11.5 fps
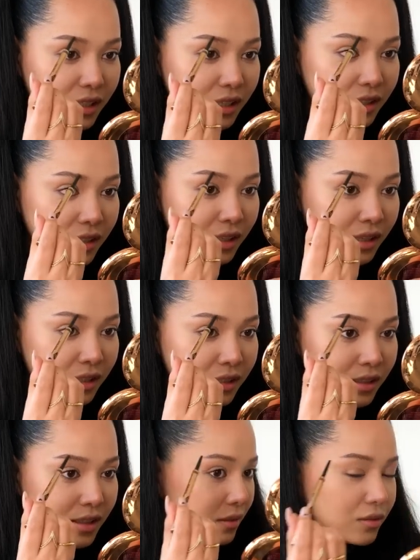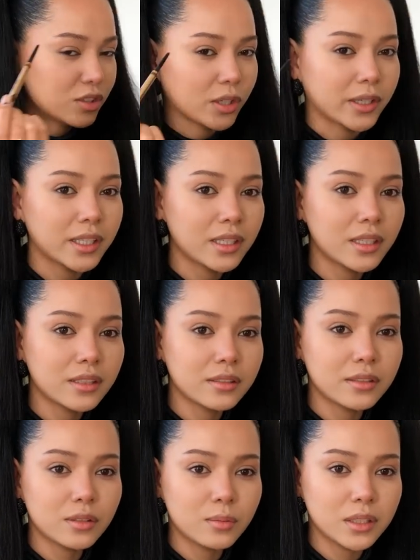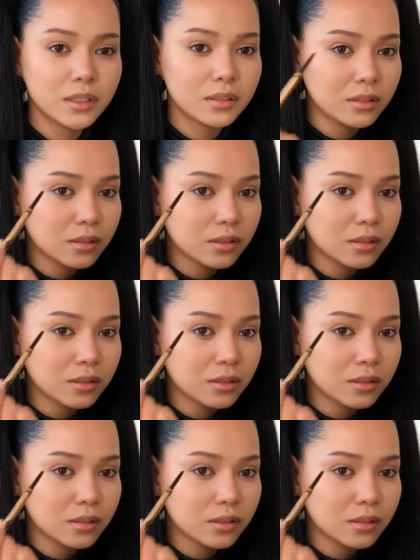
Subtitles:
And then darken it a little bit.